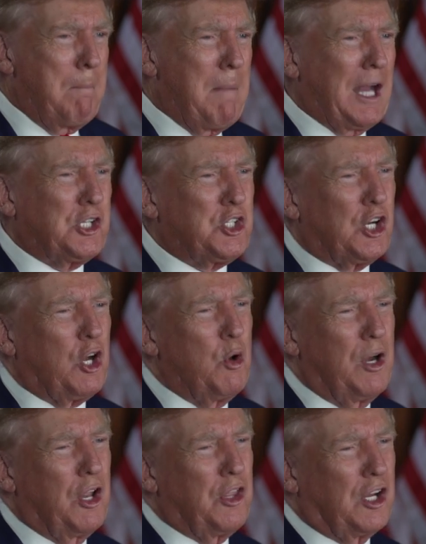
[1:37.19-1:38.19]

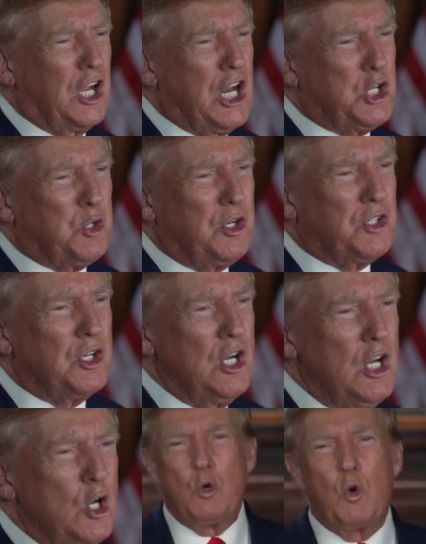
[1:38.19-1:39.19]
Mexico, and other countries
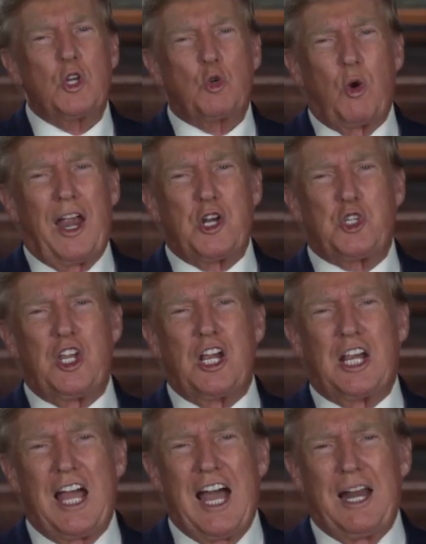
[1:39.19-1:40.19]
would crash the
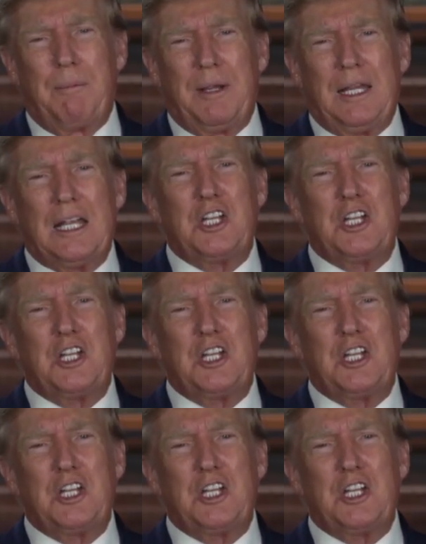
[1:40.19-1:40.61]
economy.